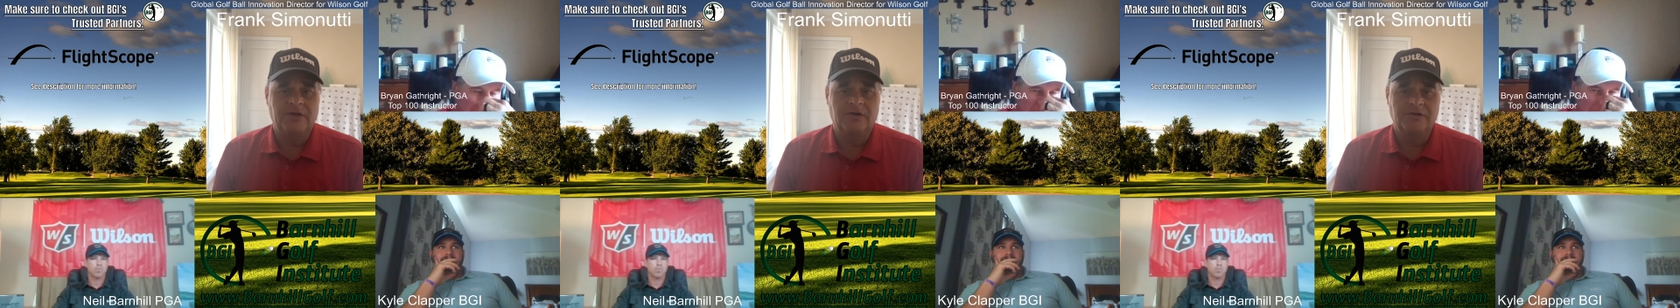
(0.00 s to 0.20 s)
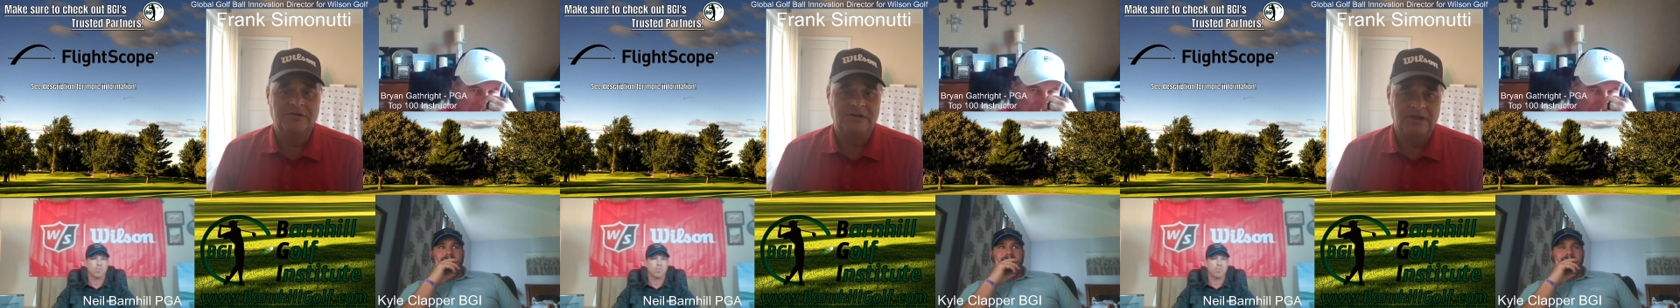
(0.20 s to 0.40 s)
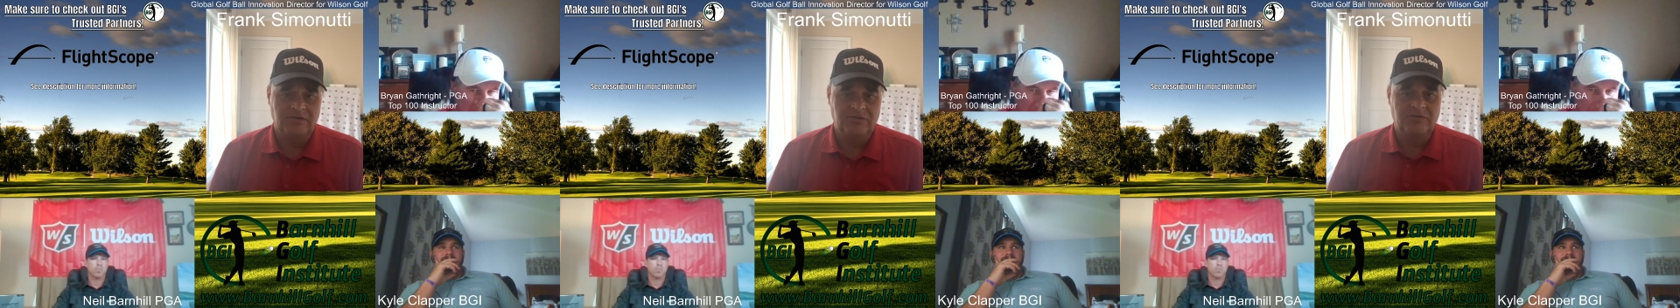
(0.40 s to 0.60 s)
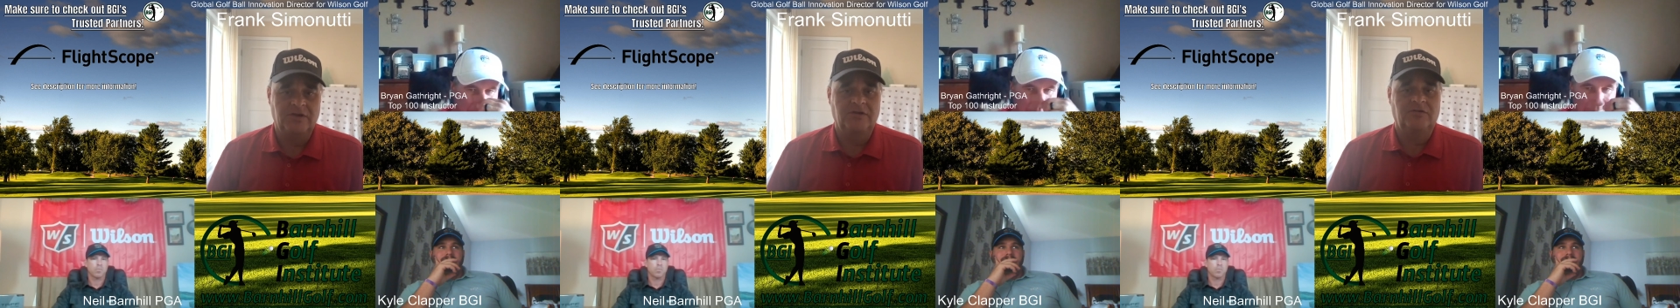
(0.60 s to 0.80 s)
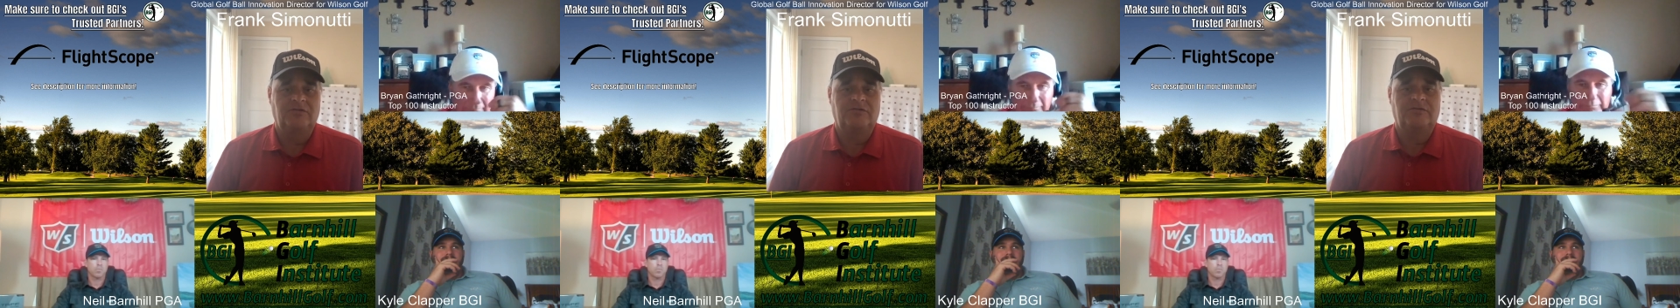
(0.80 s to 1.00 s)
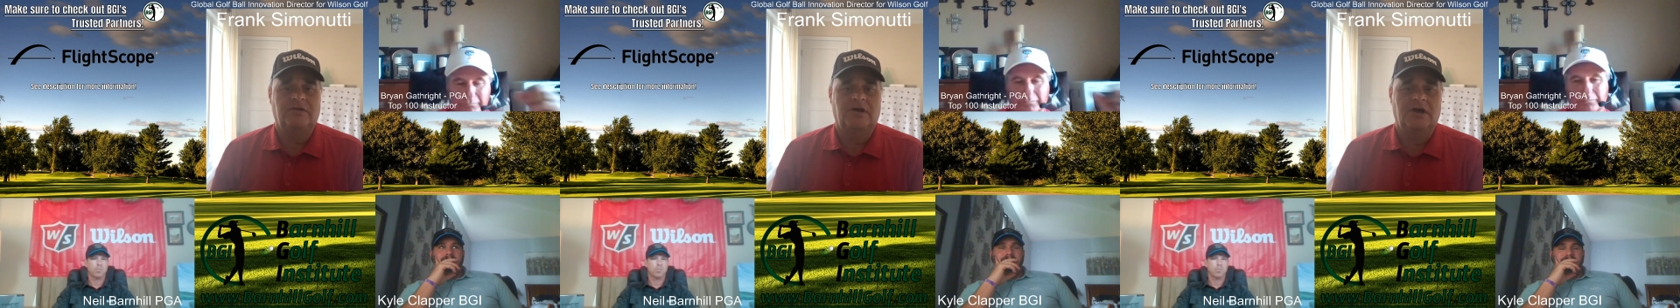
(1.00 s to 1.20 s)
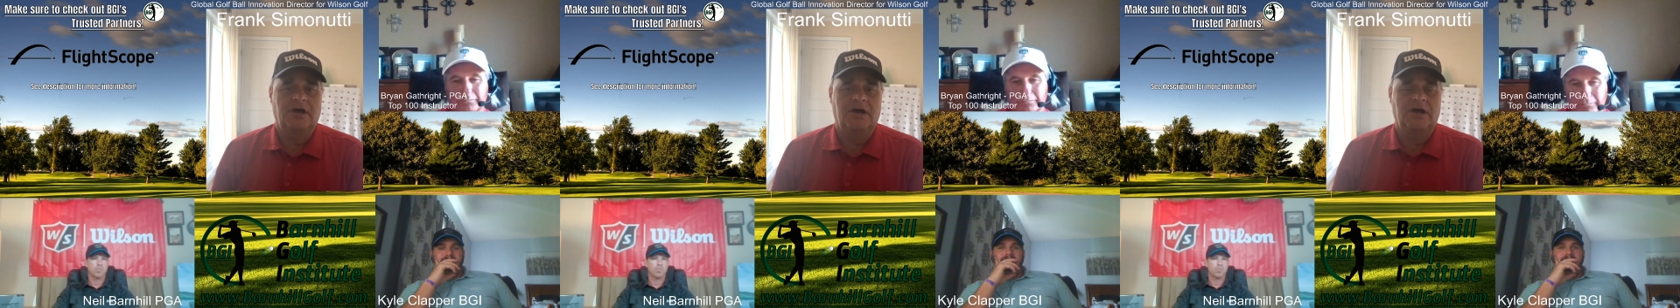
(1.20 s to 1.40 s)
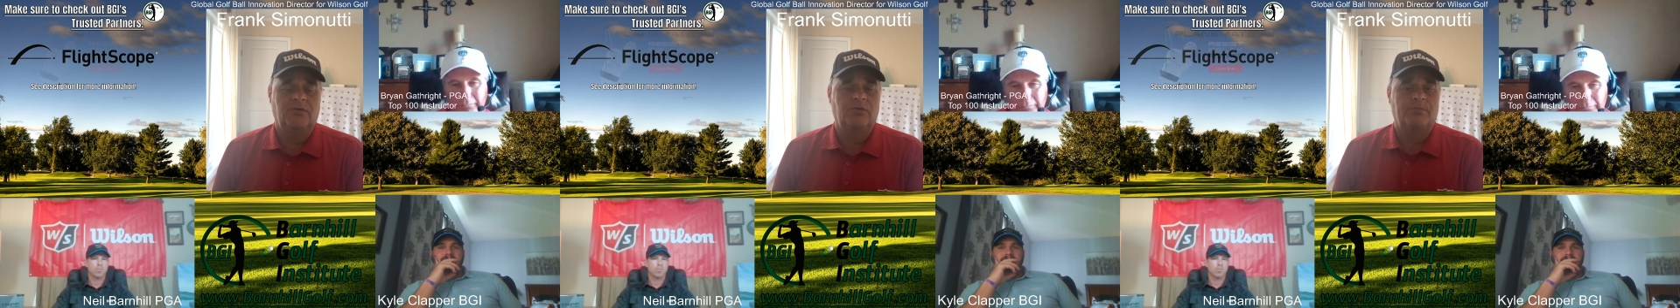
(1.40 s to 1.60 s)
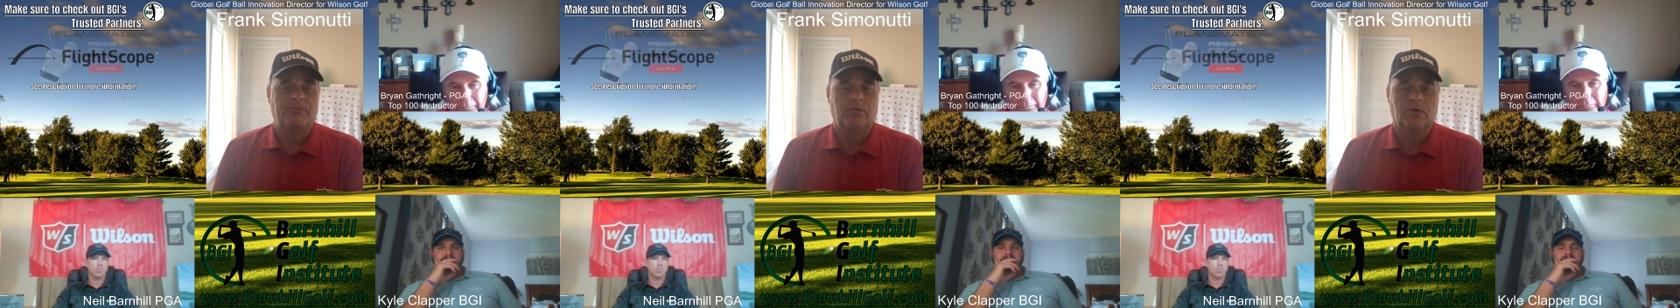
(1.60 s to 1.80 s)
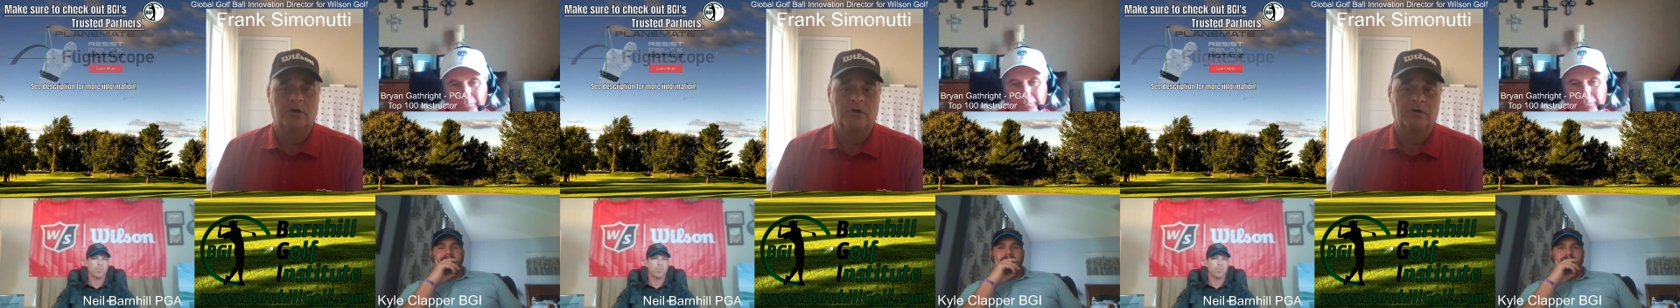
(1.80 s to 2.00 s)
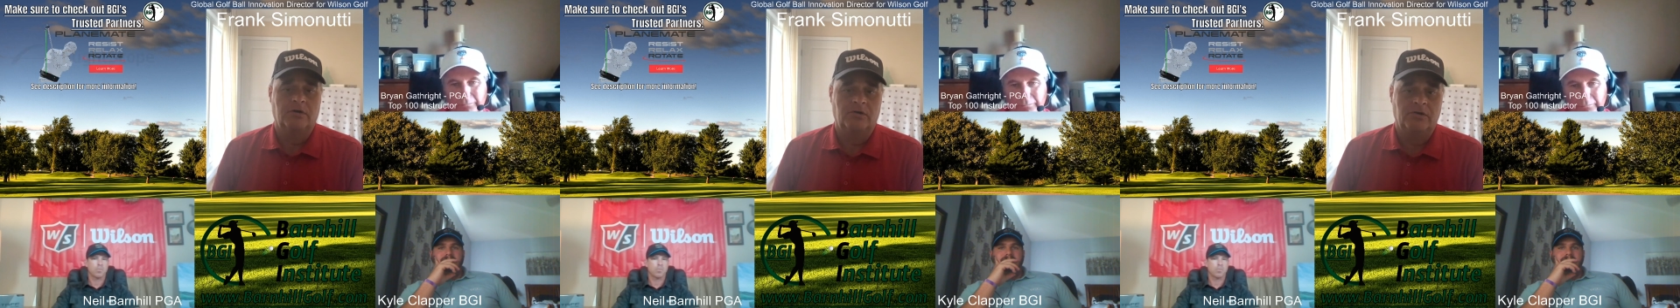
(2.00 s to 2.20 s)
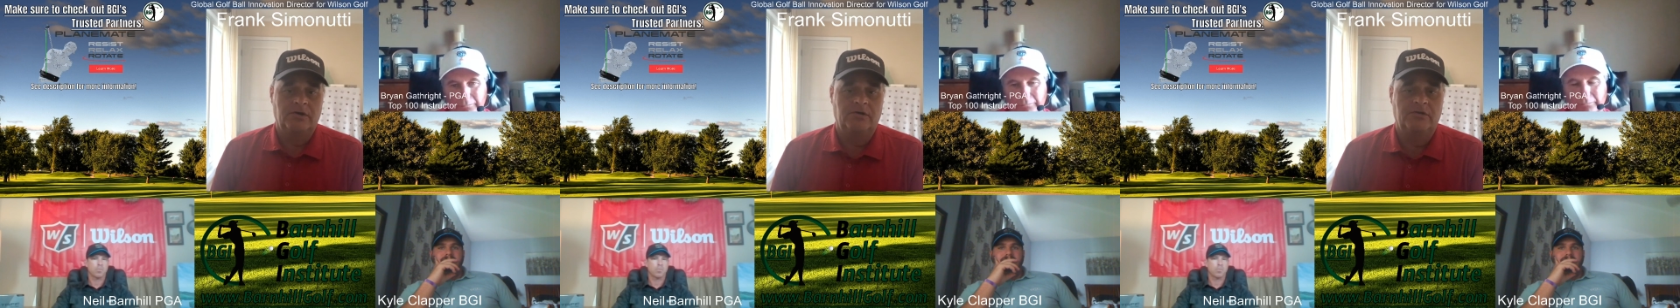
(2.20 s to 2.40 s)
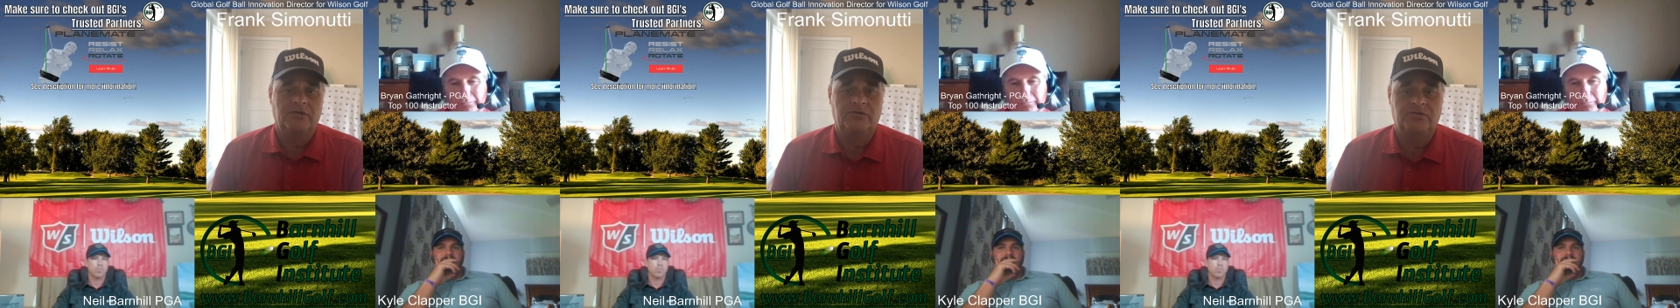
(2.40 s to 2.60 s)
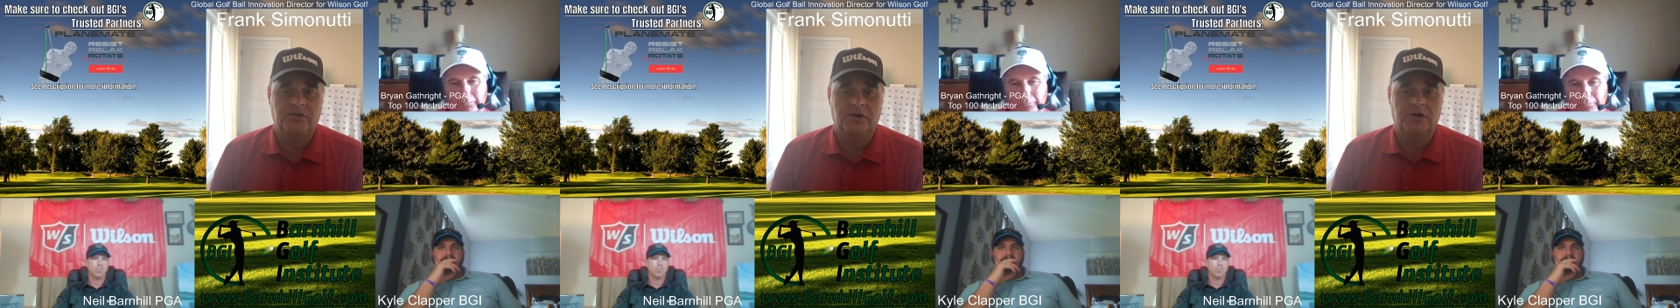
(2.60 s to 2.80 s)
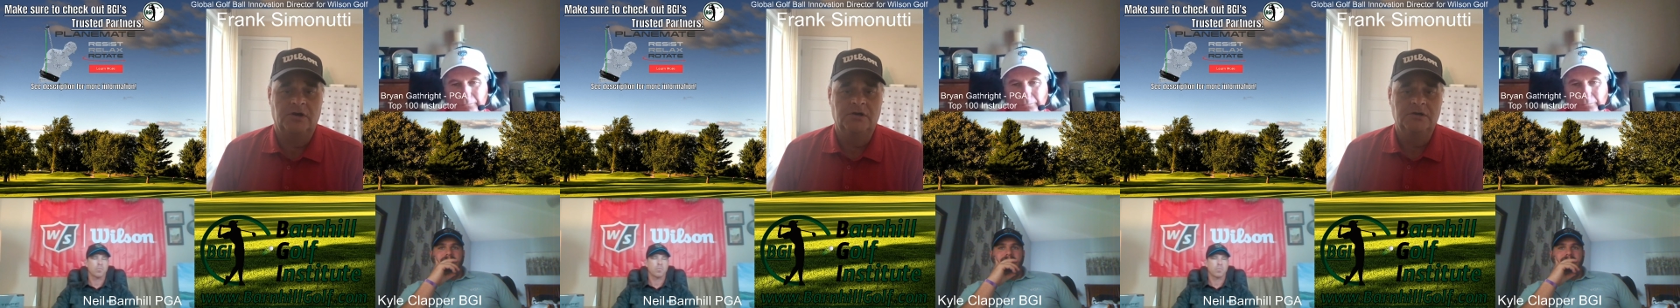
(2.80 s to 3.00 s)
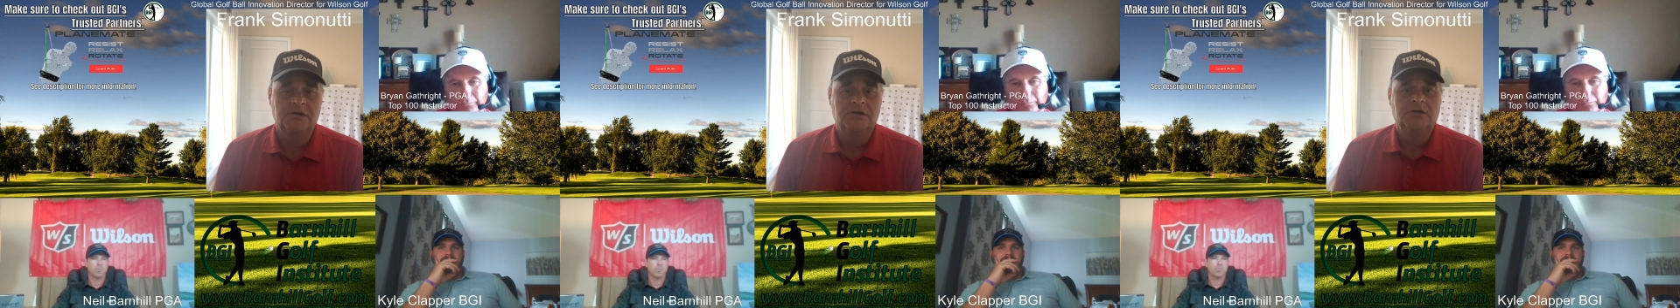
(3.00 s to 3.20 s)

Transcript: their distance report earlier this year,